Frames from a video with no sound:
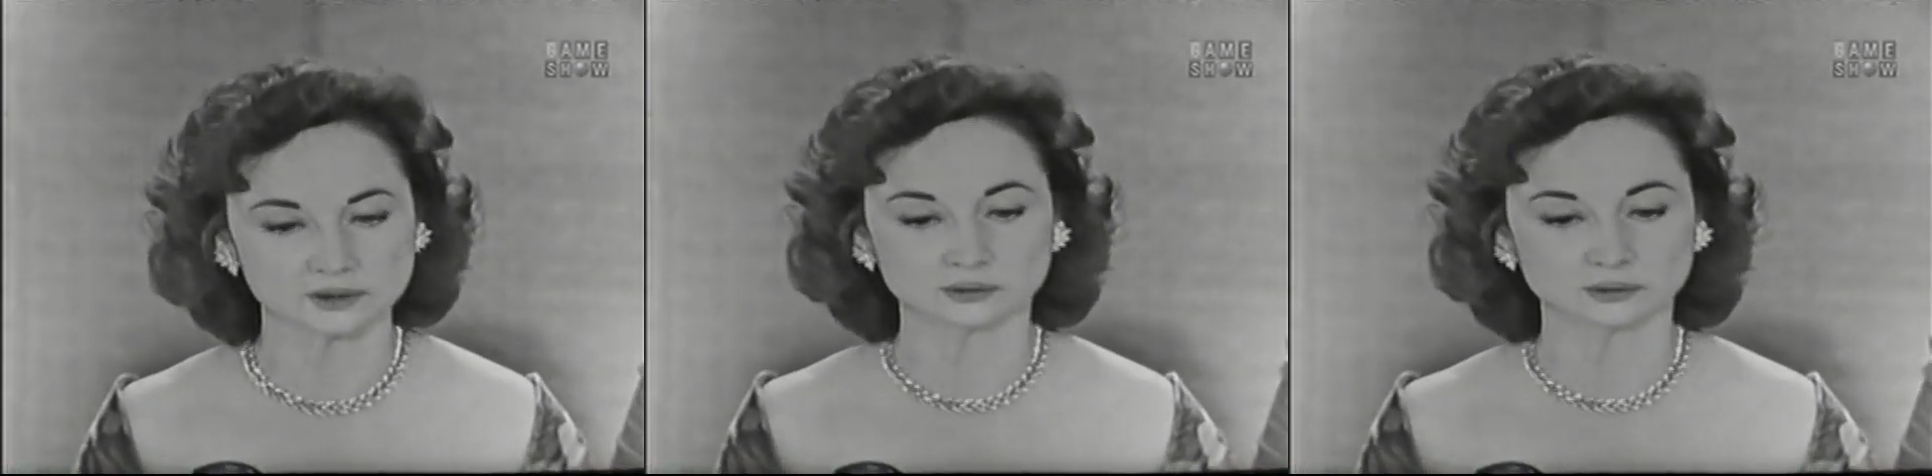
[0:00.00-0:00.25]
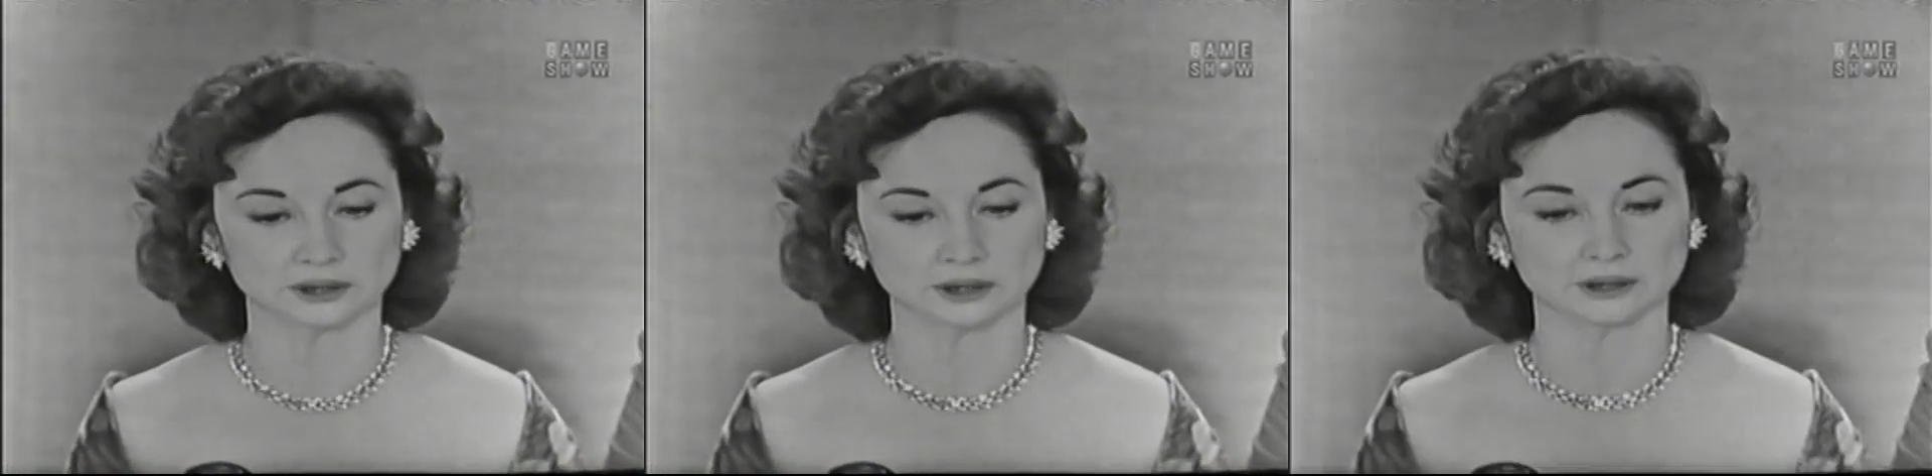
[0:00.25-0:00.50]

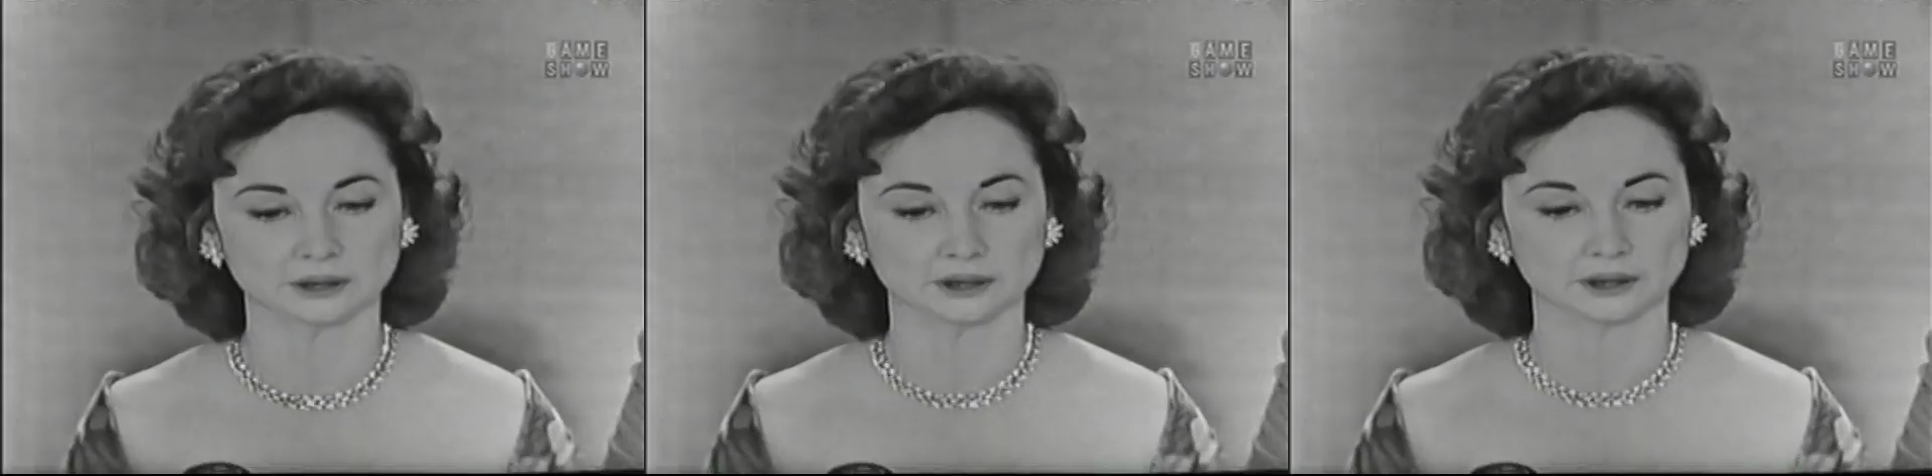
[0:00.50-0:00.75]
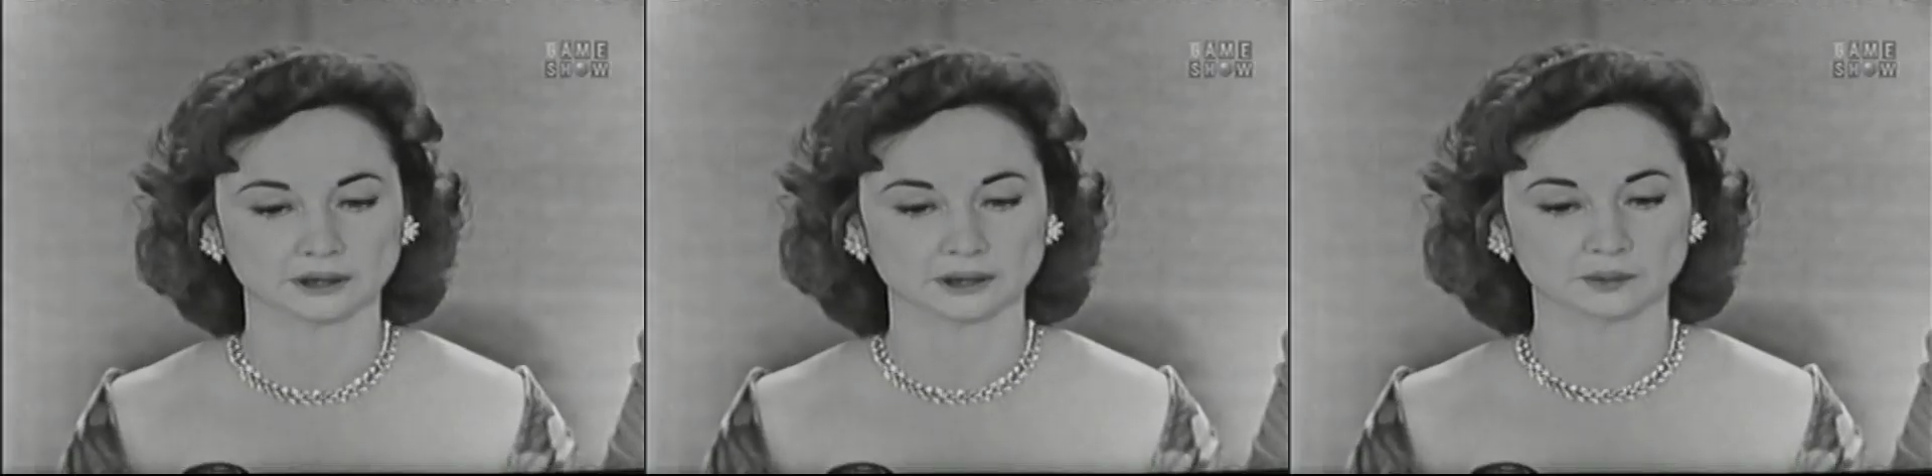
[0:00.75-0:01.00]
street,
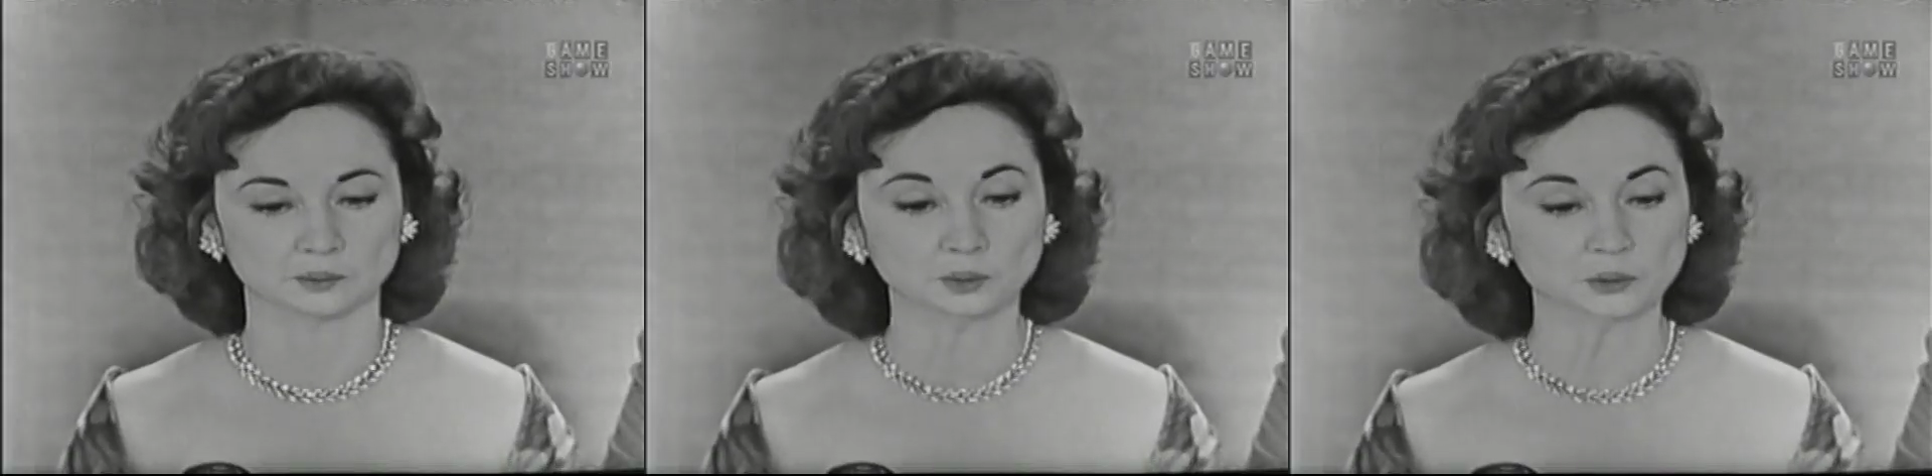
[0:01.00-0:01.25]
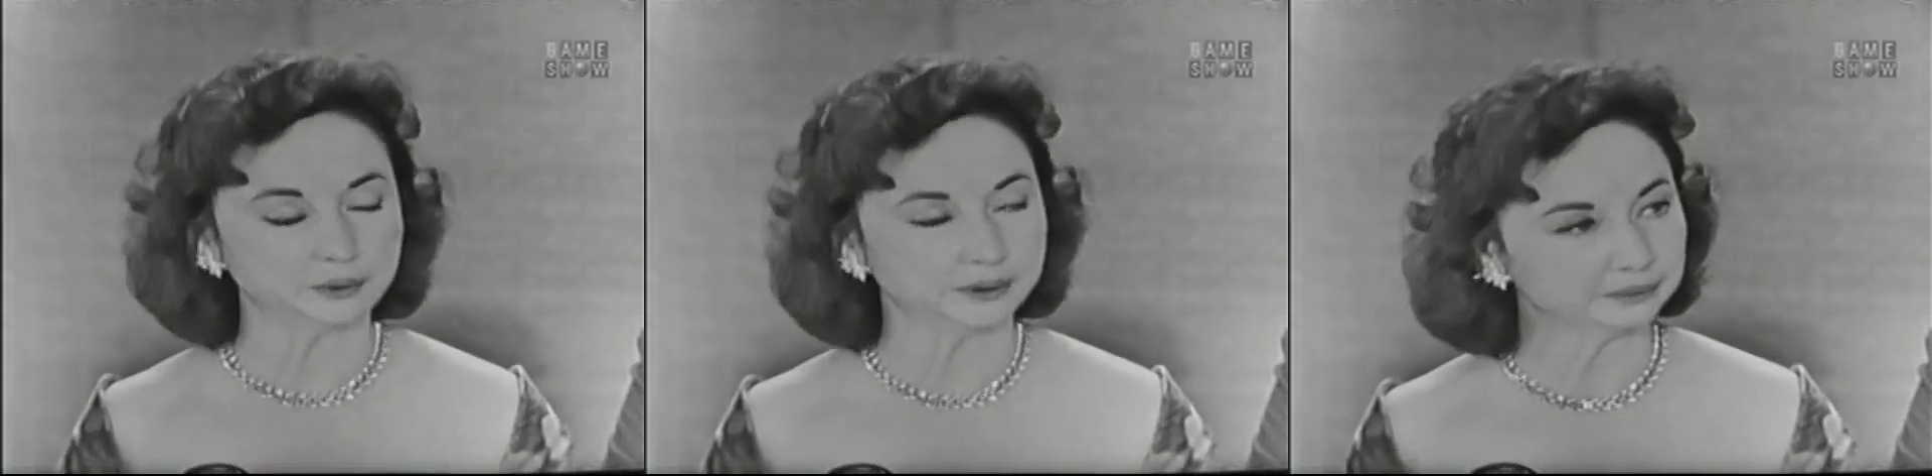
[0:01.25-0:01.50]

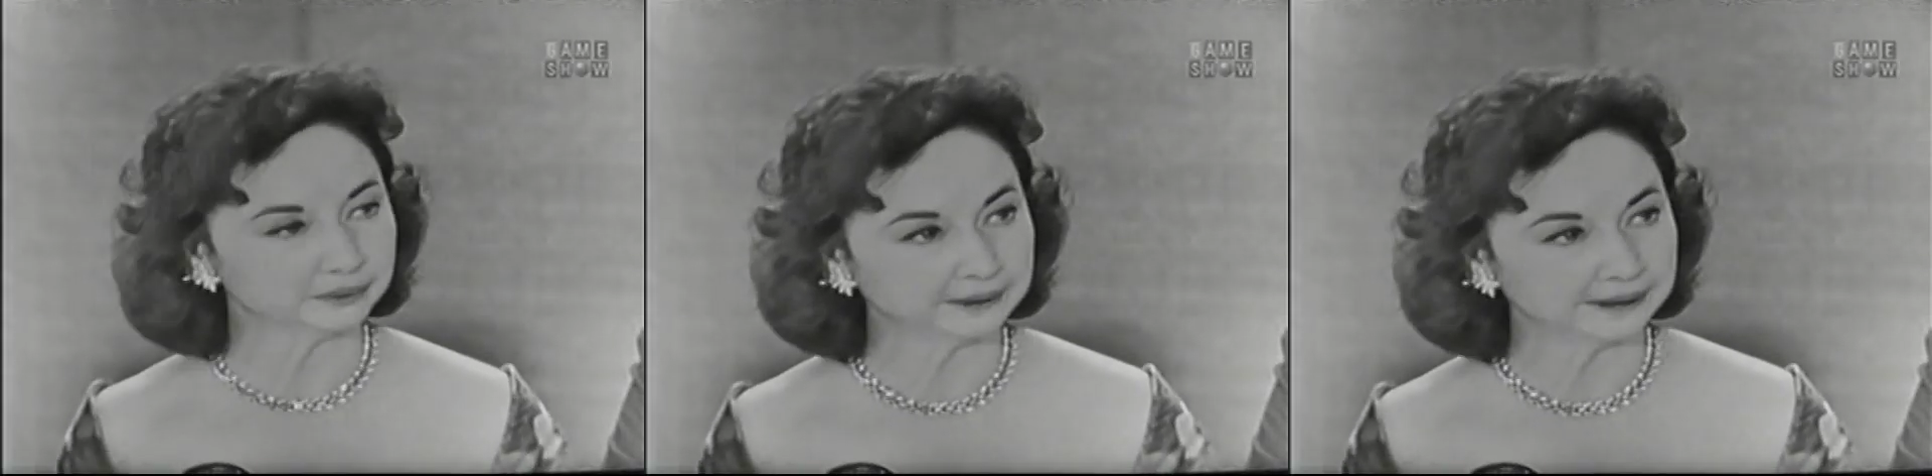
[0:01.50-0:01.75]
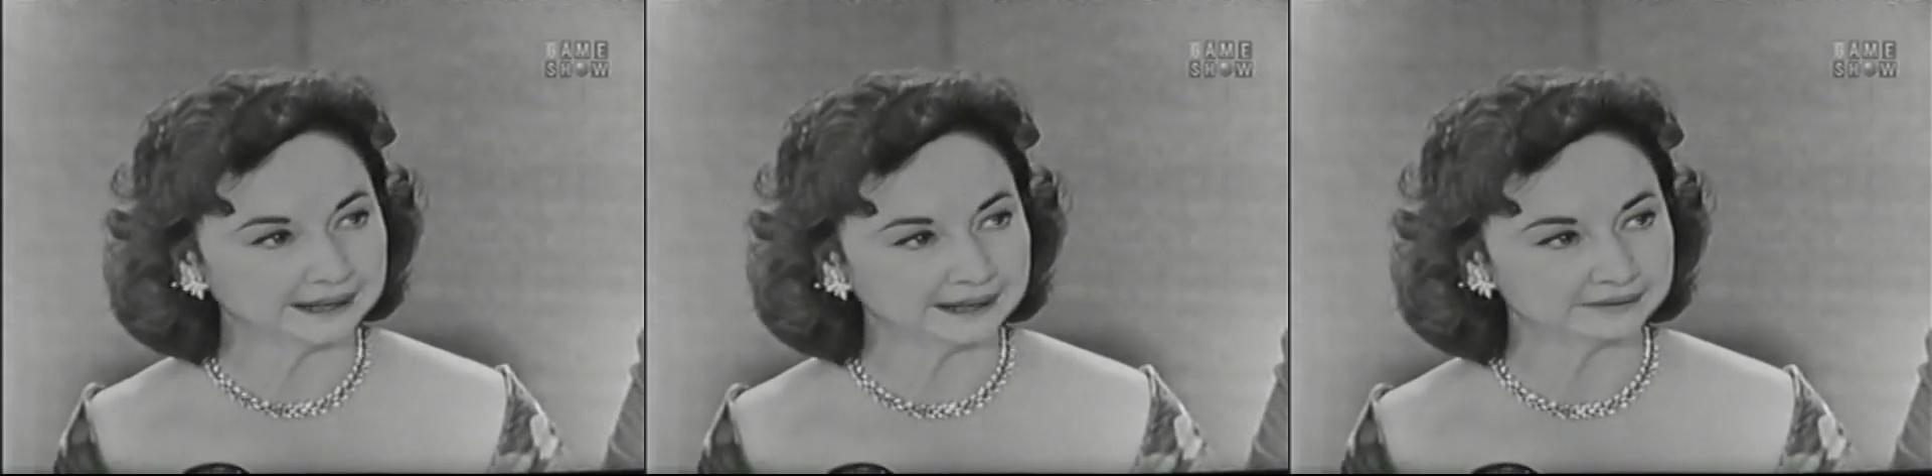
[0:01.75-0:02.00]
would people
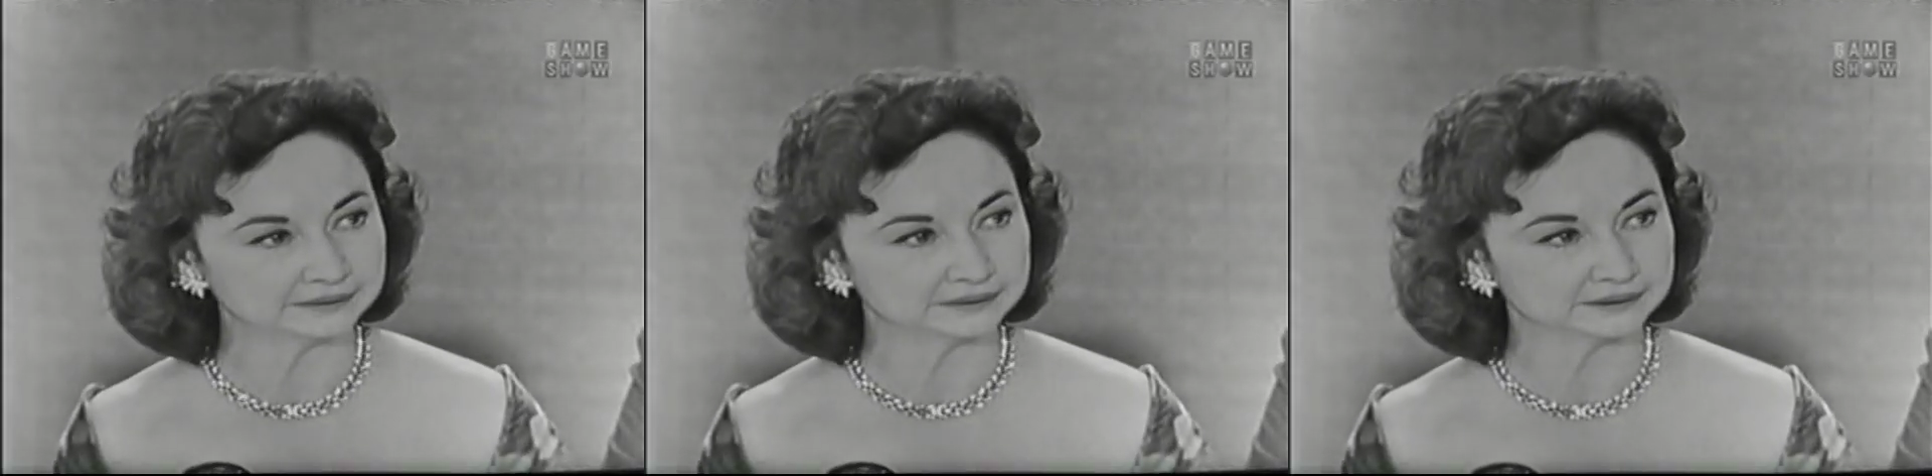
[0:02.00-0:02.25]
laugh?